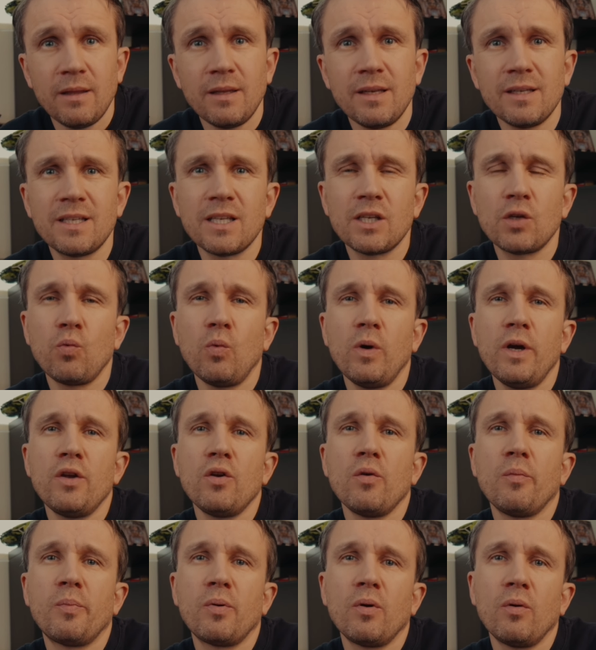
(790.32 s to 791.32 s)
This is where
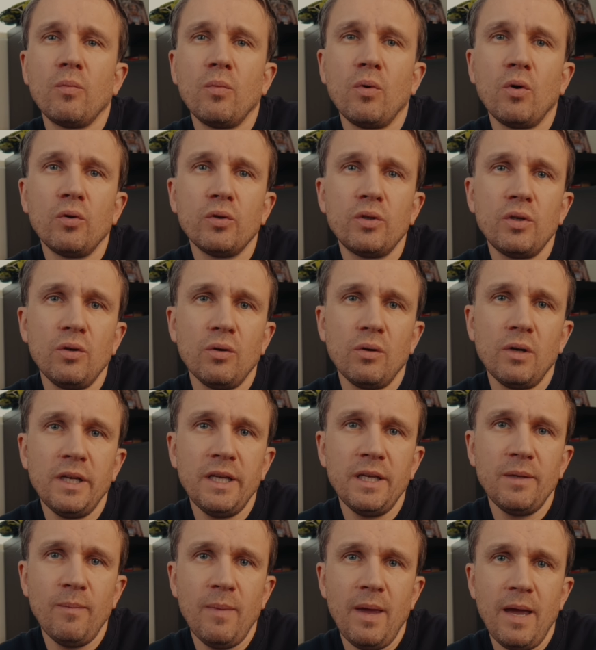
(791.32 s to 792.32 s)
you promote your
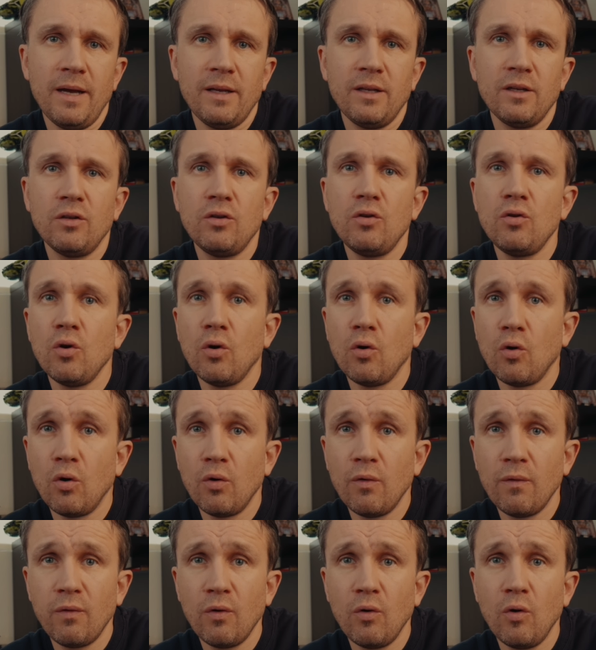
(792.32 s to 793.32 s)
lead magnet, your
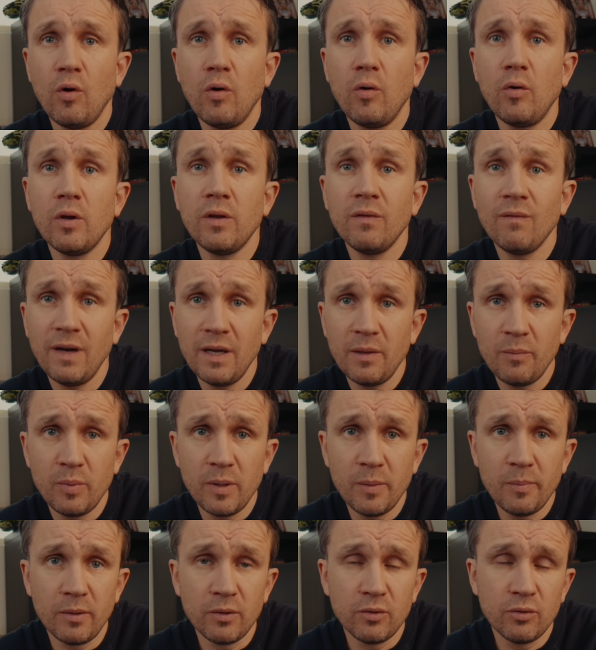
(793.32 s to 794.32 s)
offer, or invite
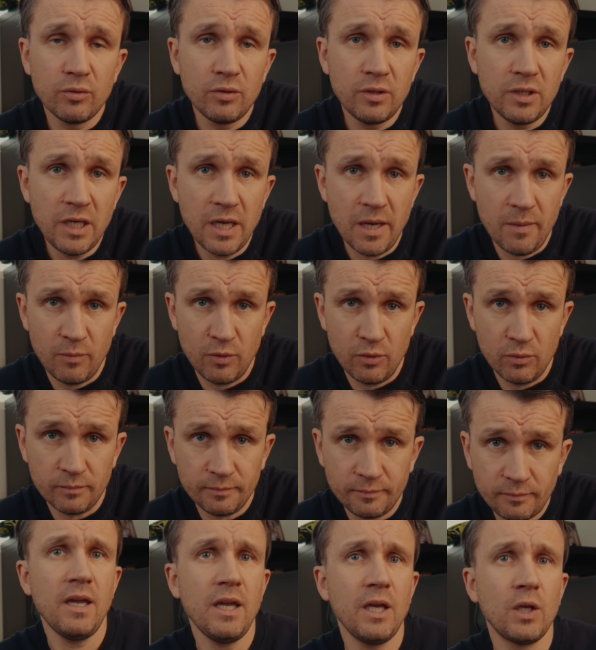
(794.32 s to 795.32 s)
people to DM
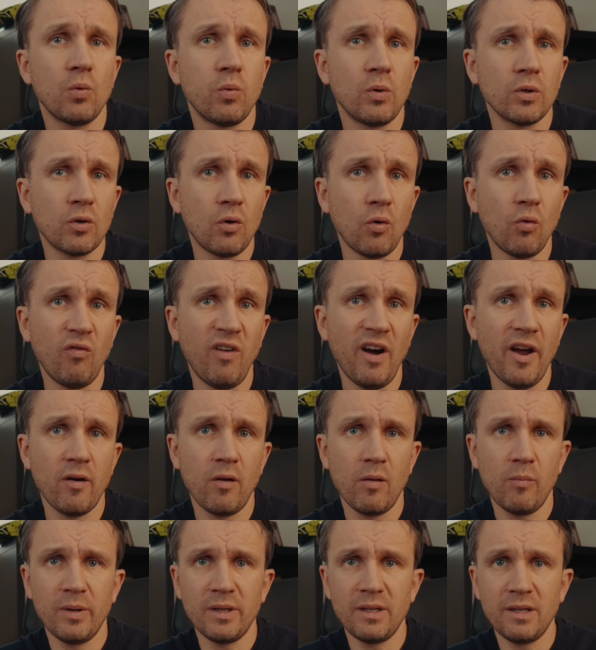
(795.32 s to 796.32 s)
you. It won't go
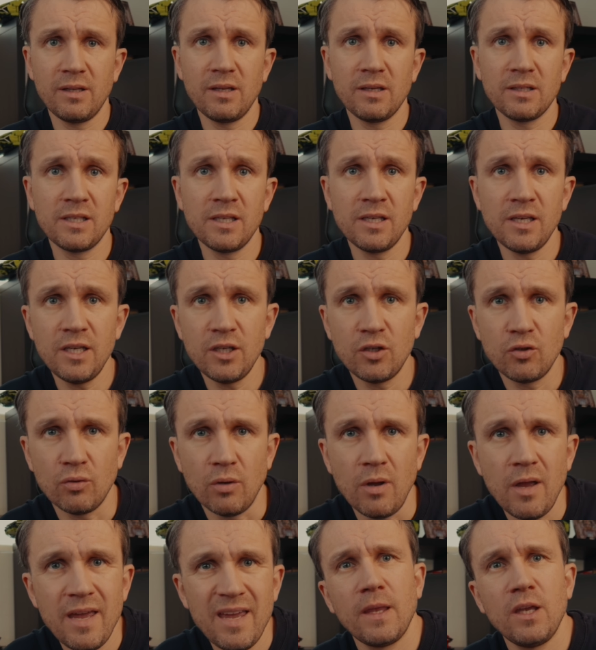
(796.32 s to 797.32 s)
viral, but it doesn't need
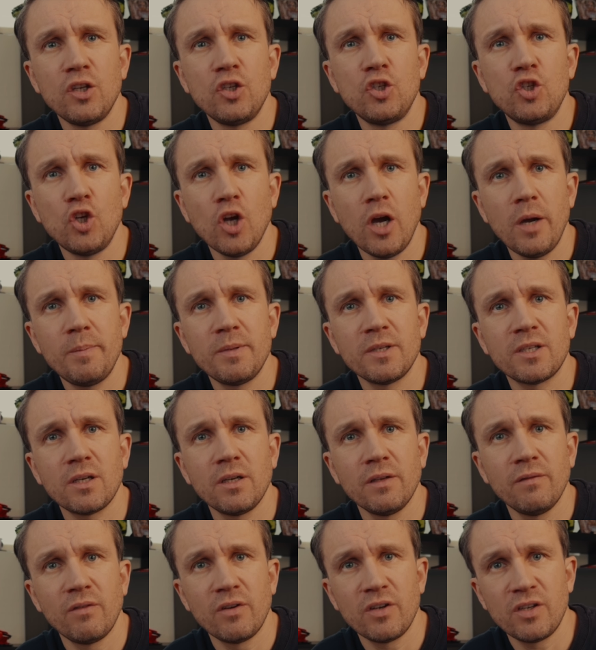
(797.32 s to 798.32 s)
to. Its job is
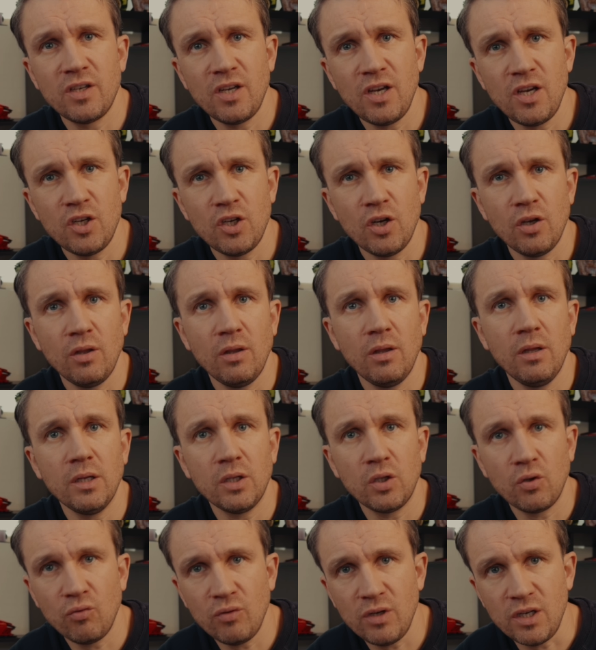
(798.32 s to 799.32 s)
conversation,
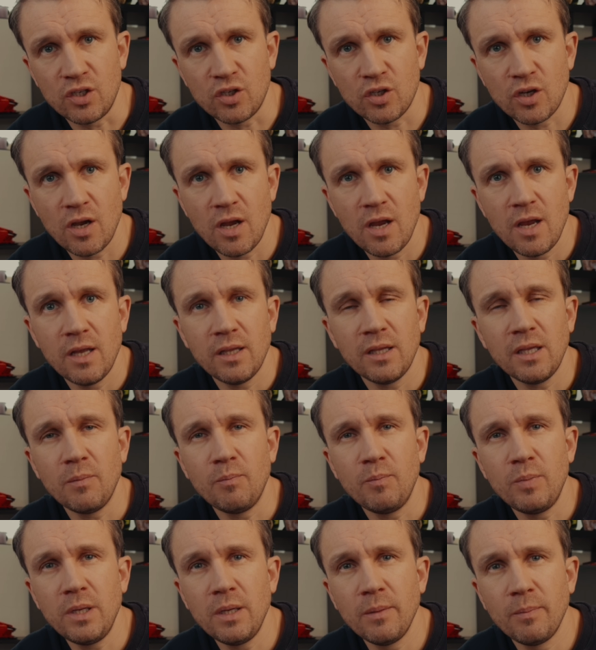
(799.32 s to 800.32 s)
not reach. The
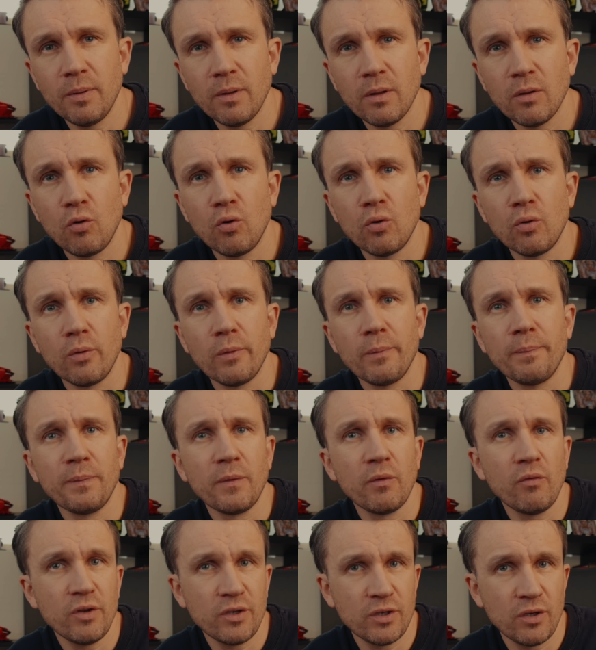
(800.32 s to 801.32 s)
people
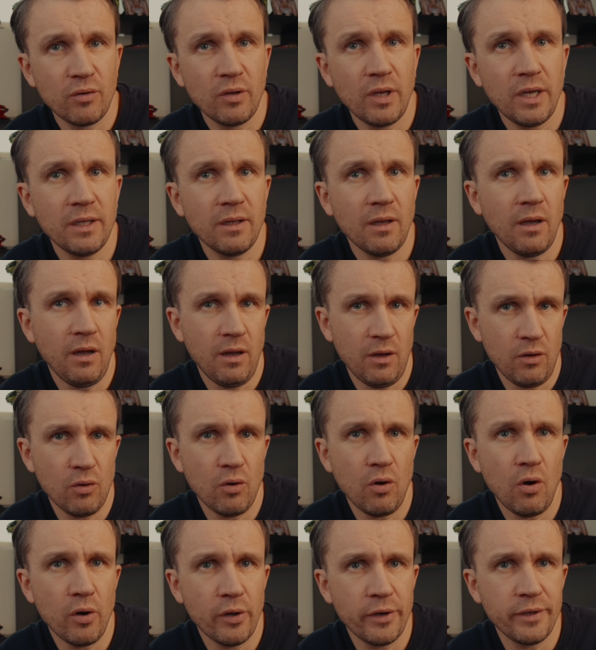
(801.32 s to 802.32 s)
who resonate are
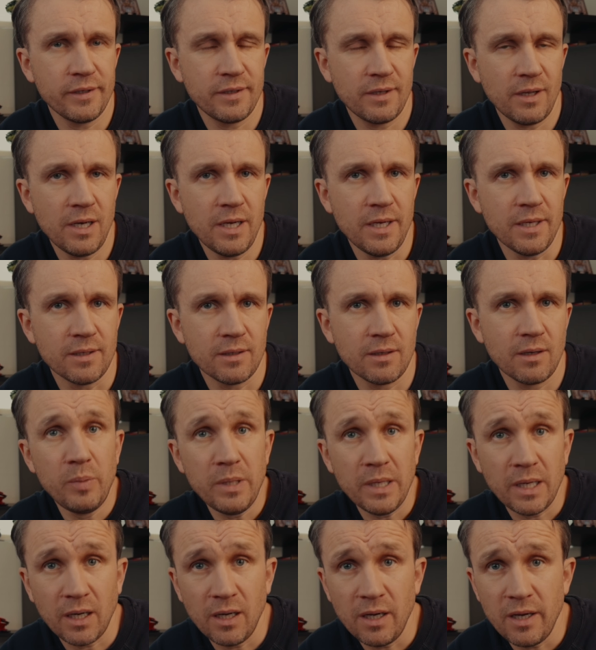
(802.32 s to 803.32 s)
your hottest leads.
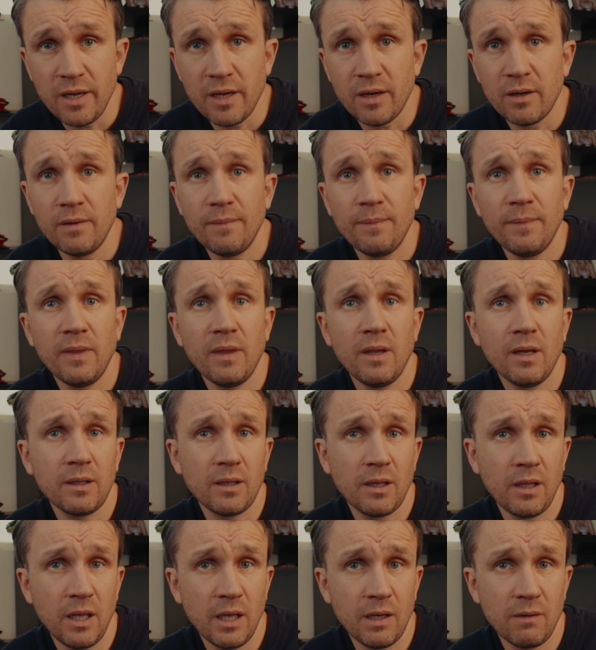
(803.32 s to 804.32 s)
Be clear,
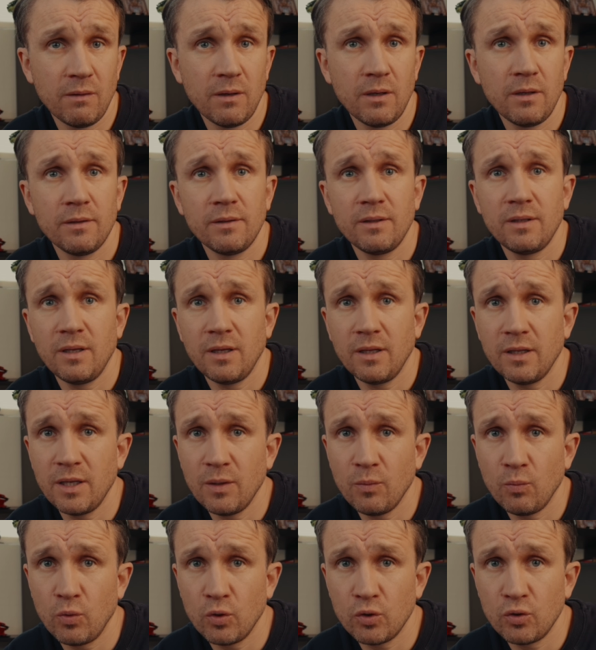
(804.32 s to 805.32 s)
not clever. Tell
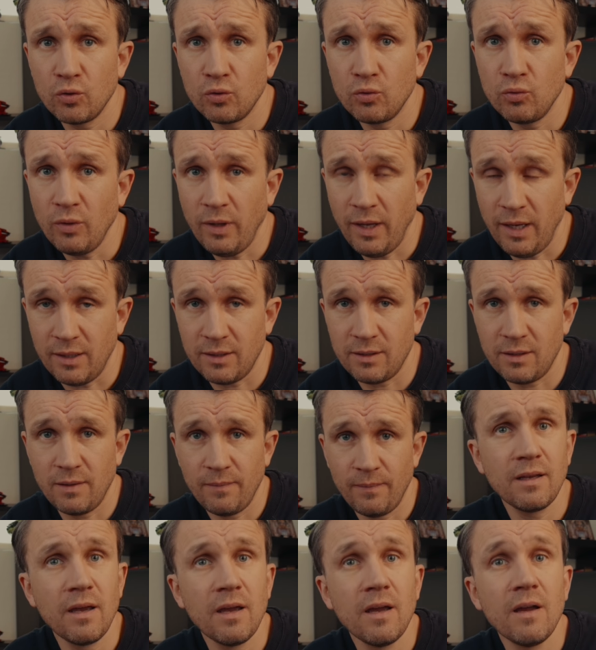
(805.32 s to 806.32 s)
them what to do
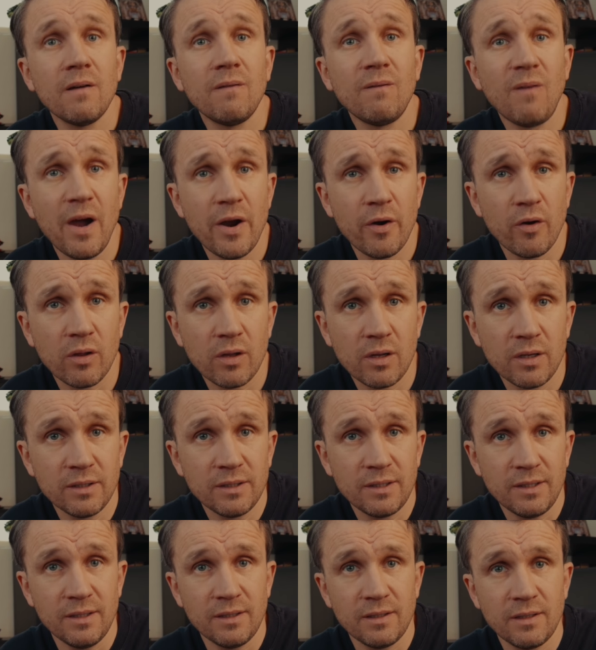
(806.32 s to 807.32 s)
next. Viral
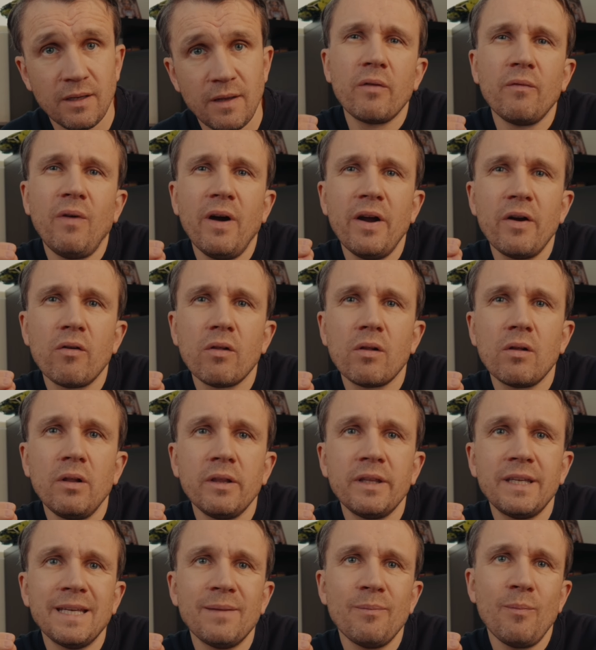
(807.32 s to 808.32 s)
content. Viral
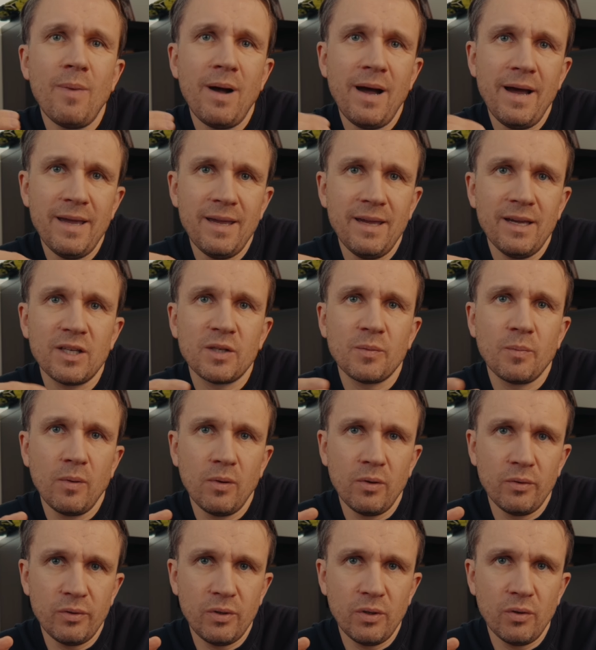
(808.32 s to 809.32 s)
content might
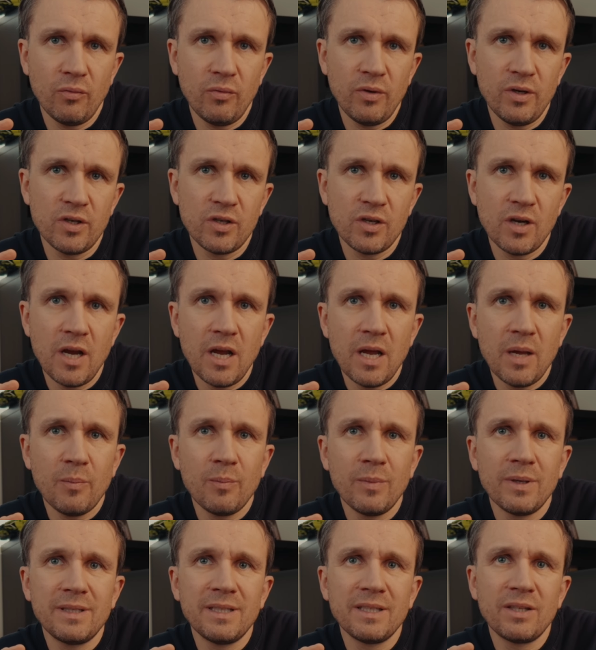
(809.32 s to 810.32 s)
explode your reach,
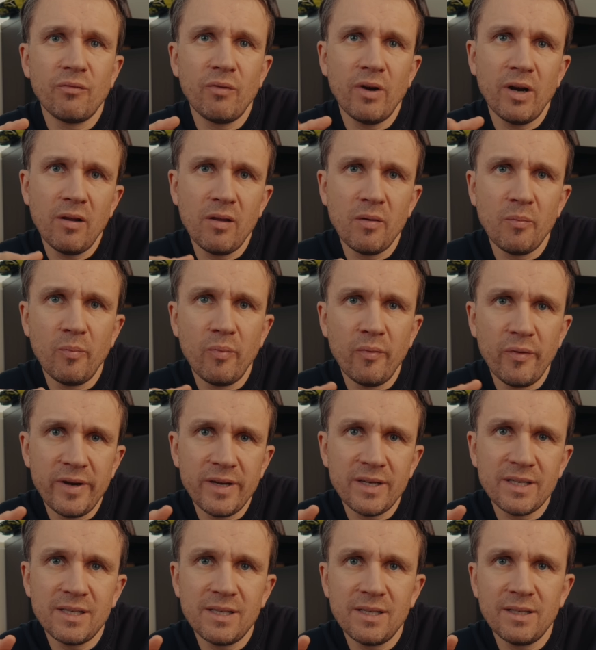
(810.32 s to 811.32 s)
but it rarely
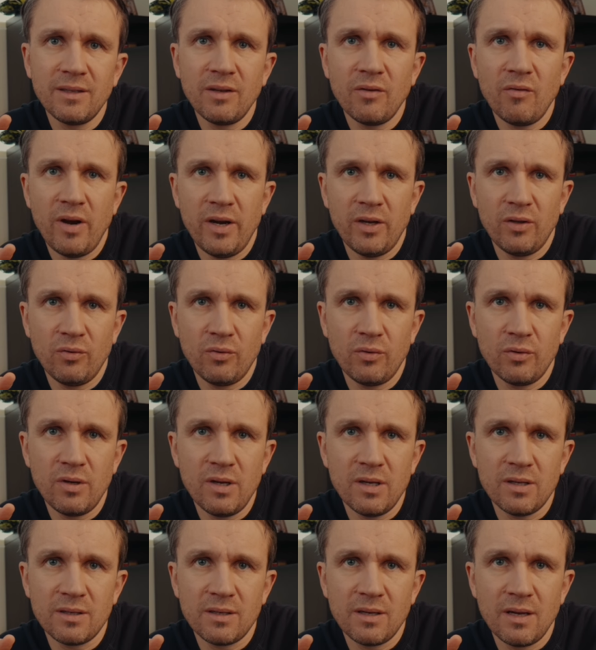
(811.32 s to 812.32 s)
brings in the right
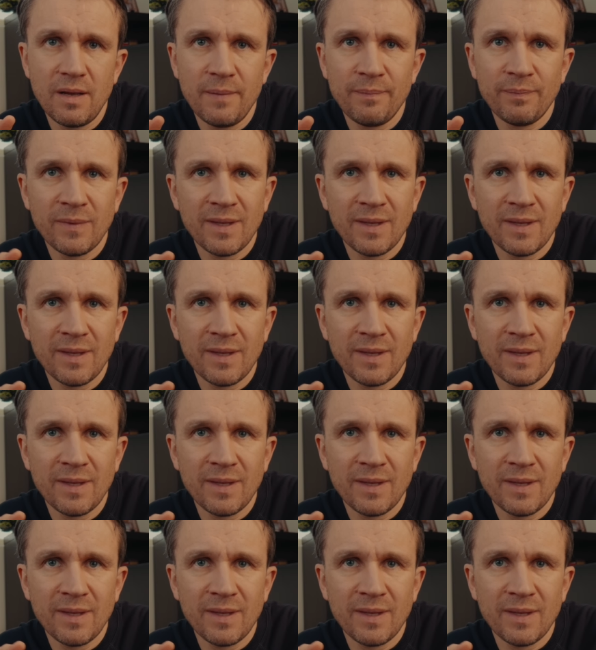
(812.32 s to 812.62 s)
audience.